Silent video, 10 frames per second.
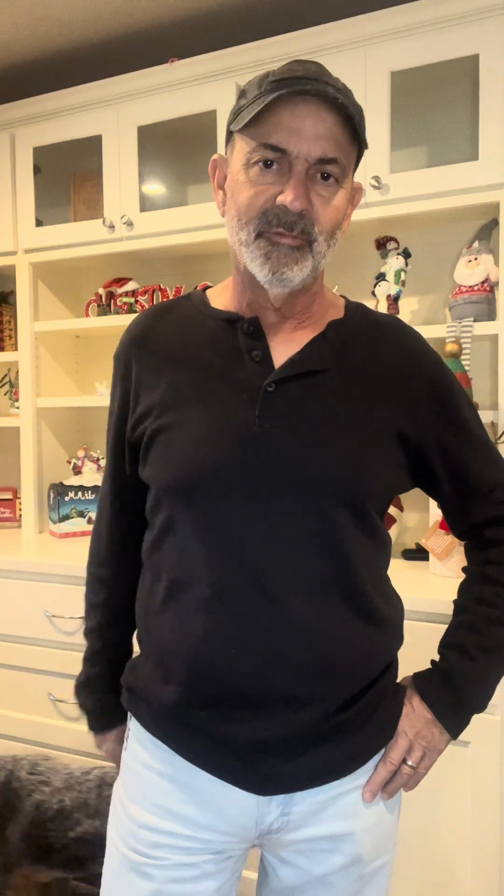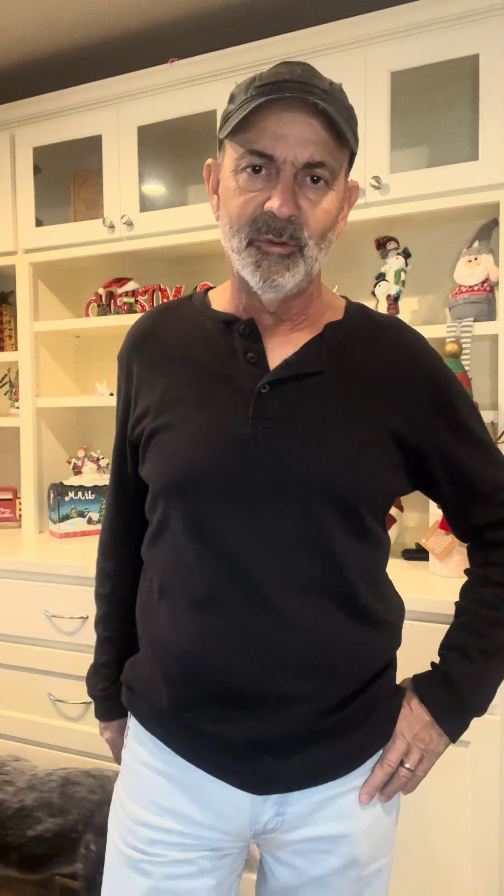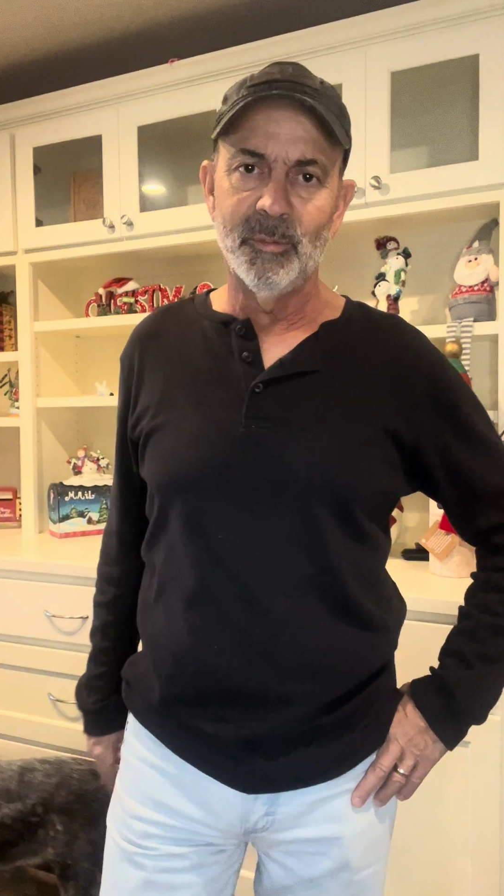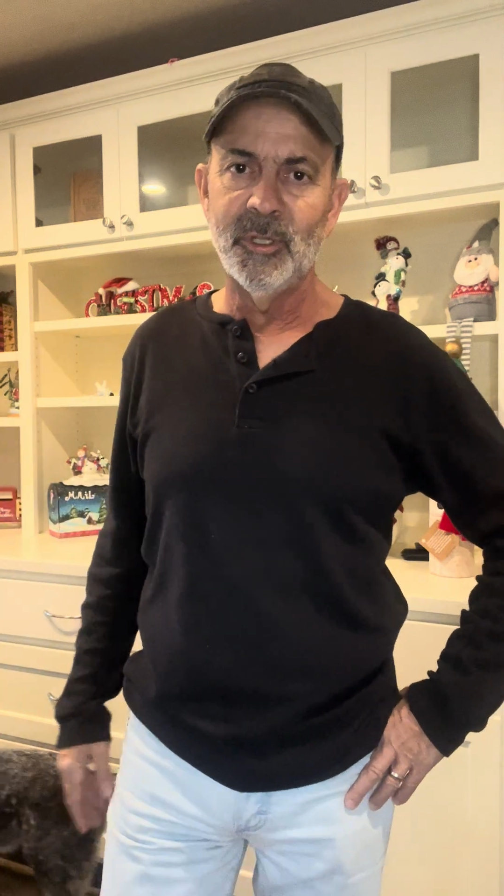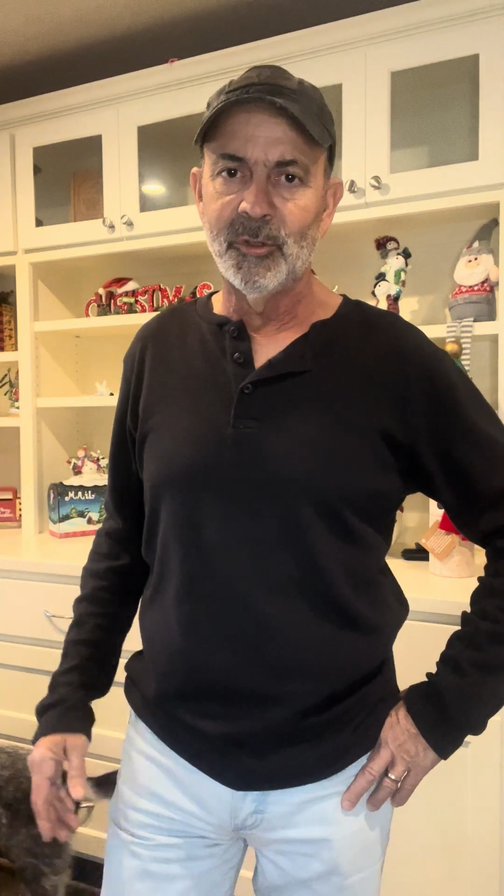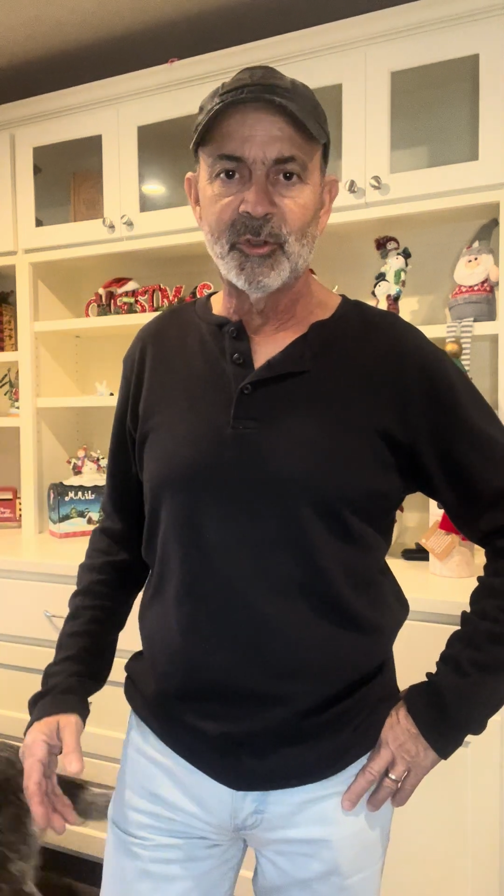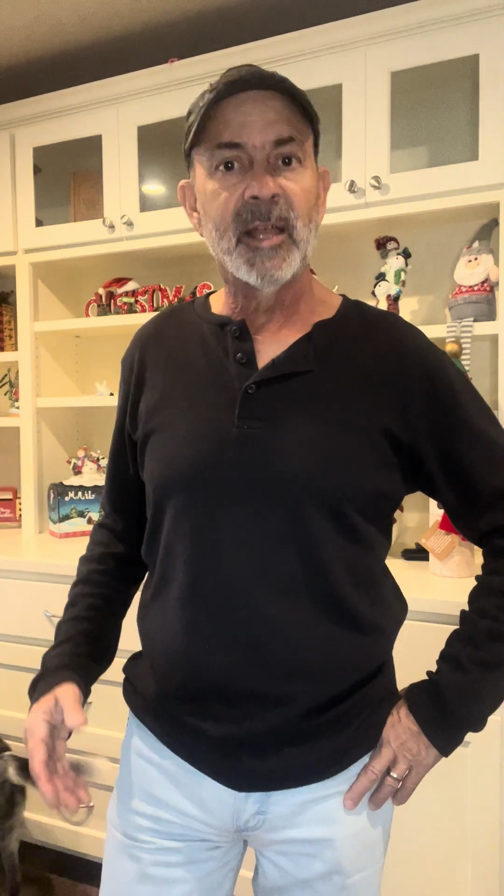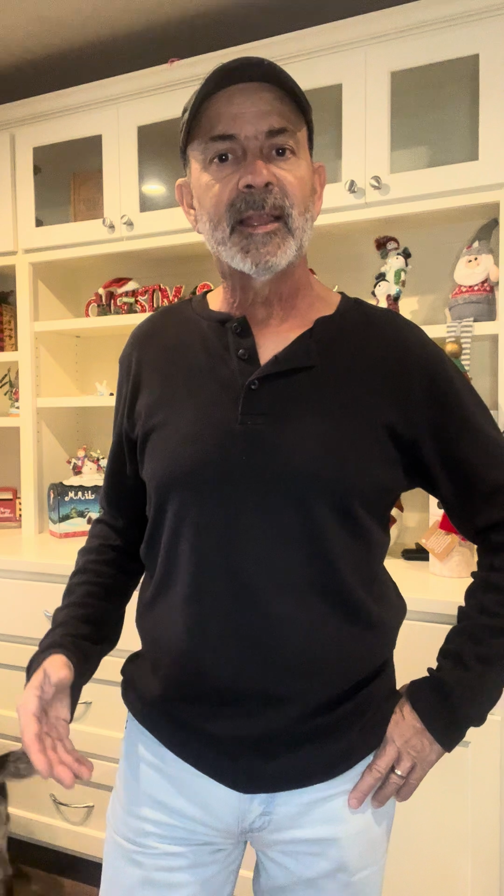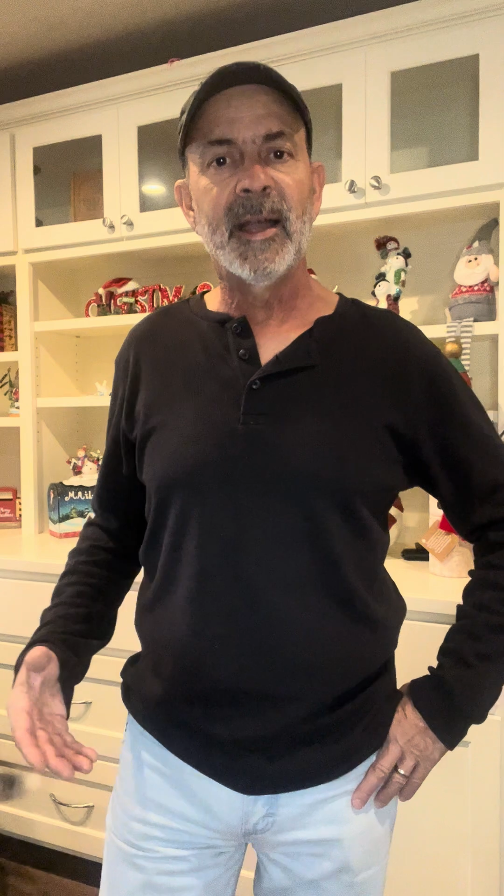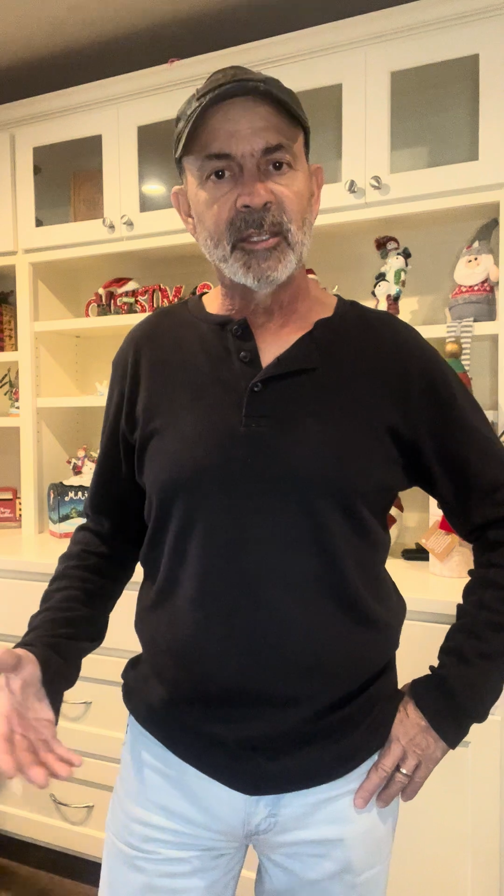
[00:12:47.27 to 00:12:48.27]
few beers
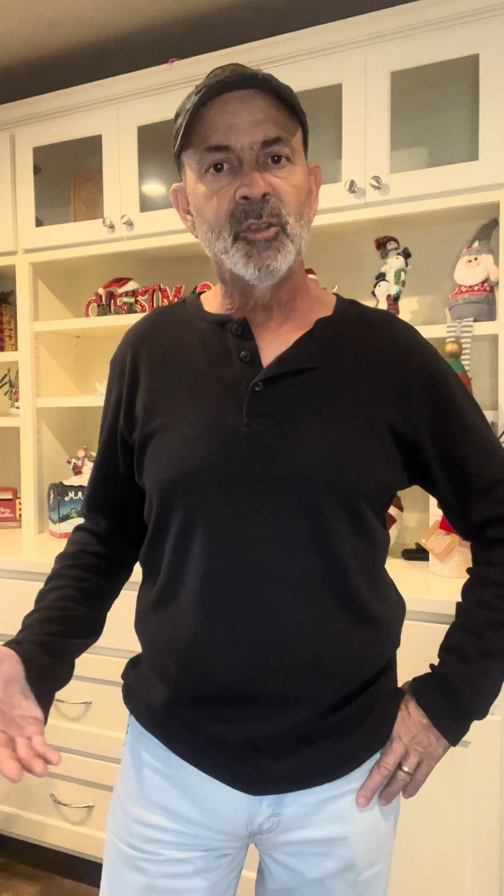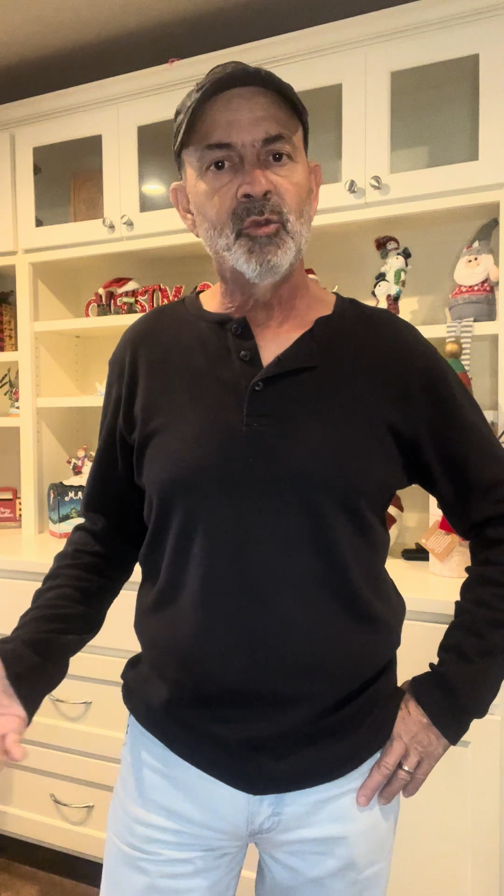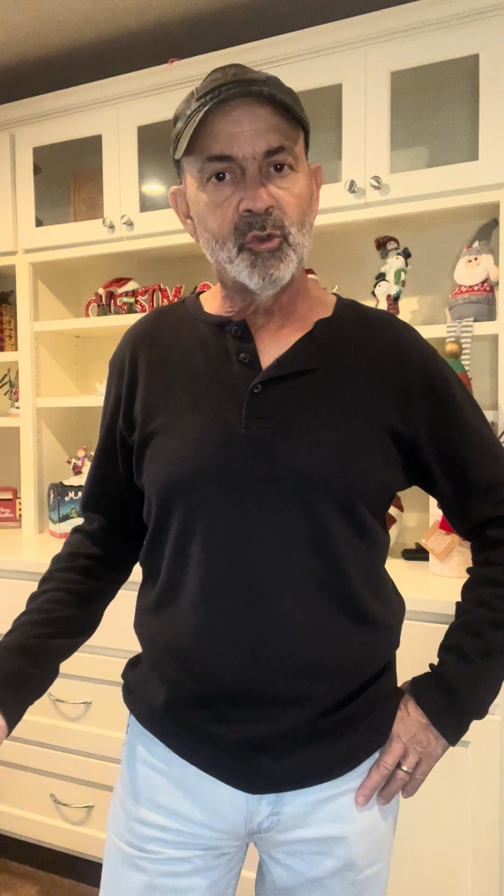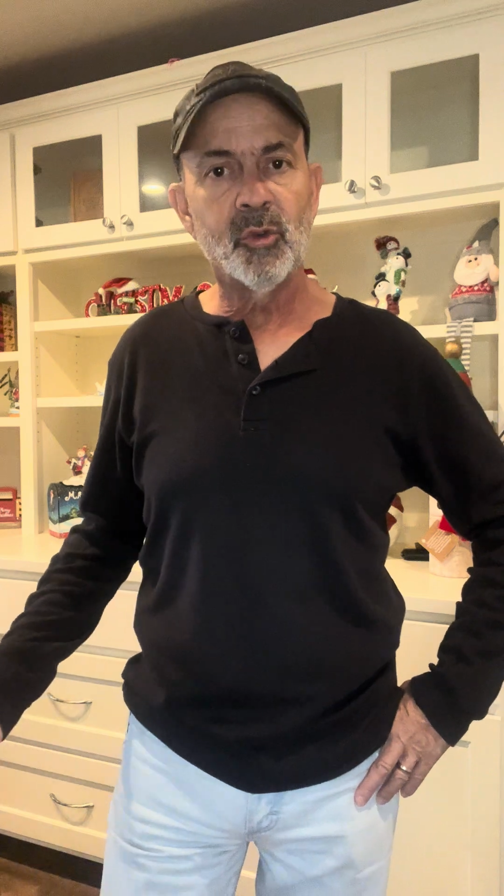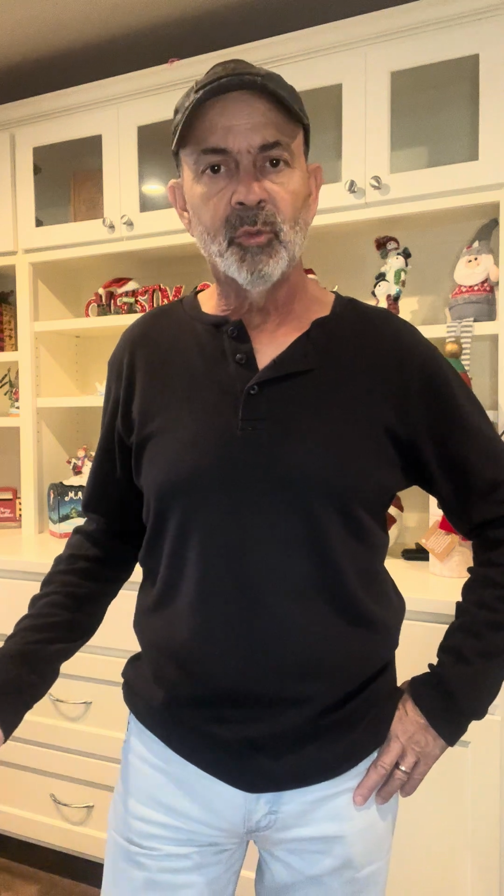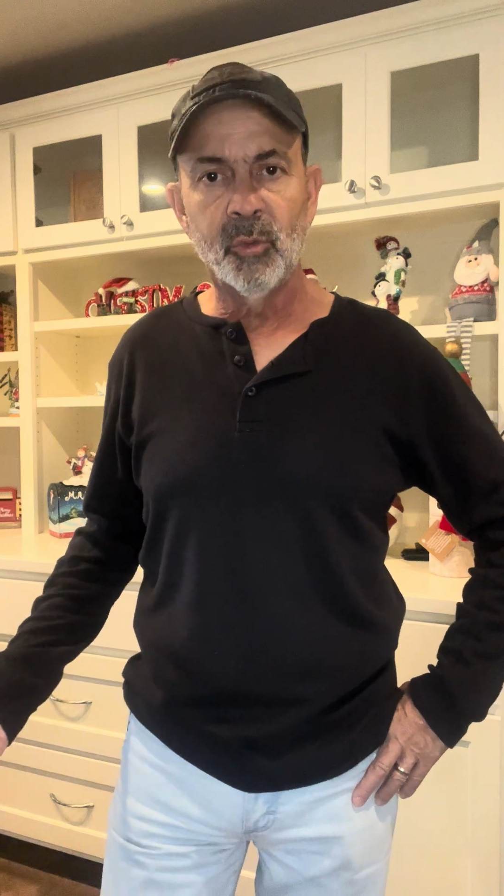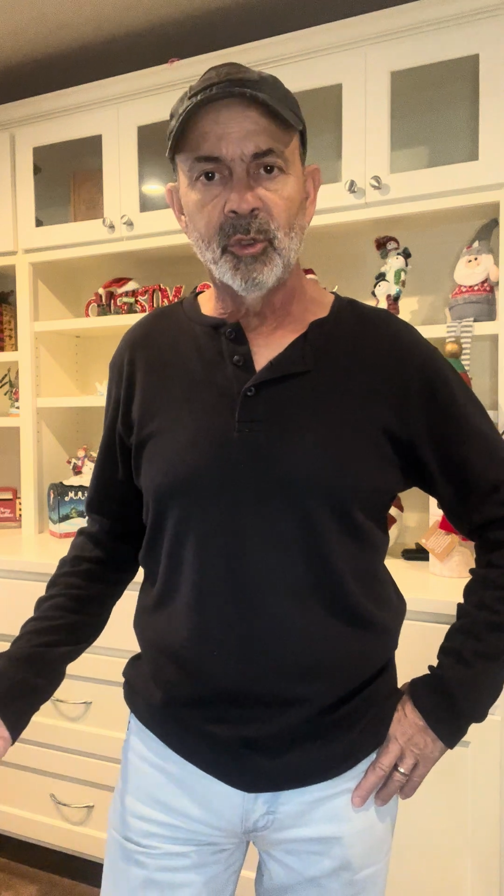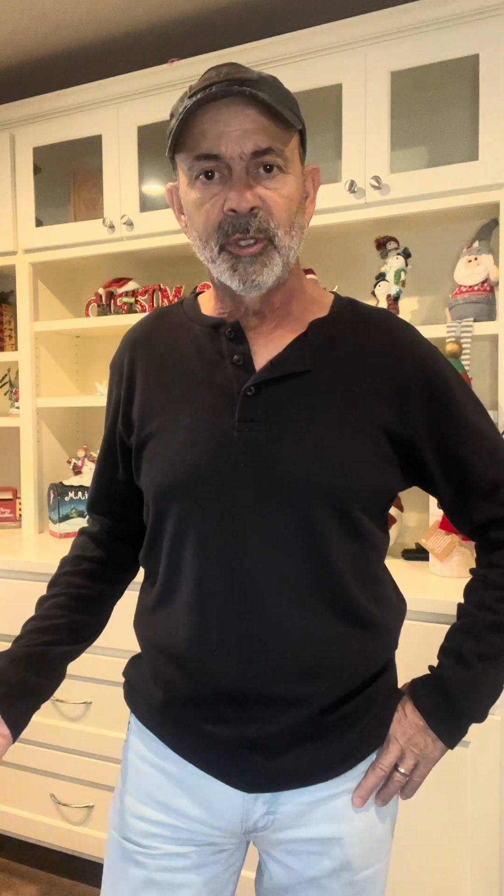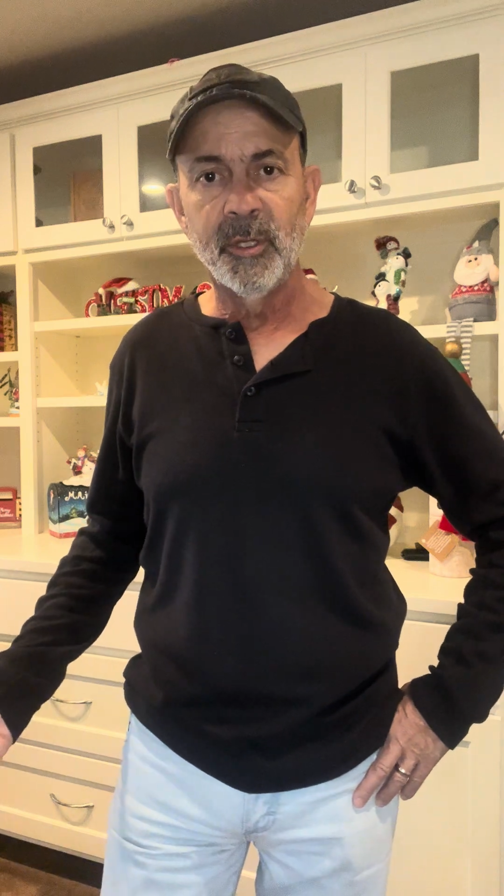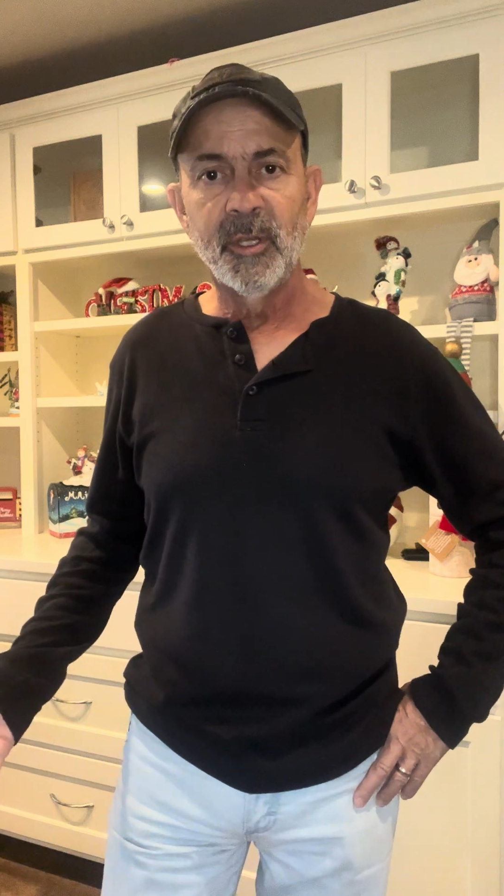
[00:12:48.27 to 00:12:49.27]
like I used to
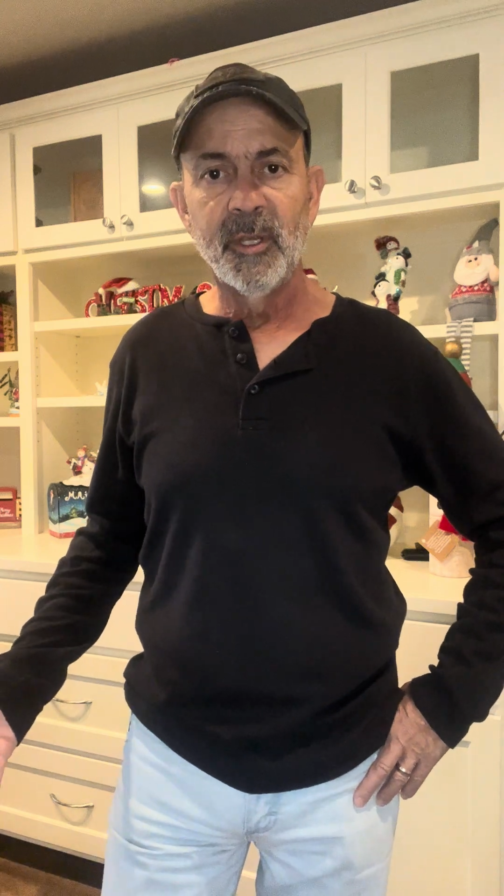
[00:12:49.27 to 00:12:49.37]
would,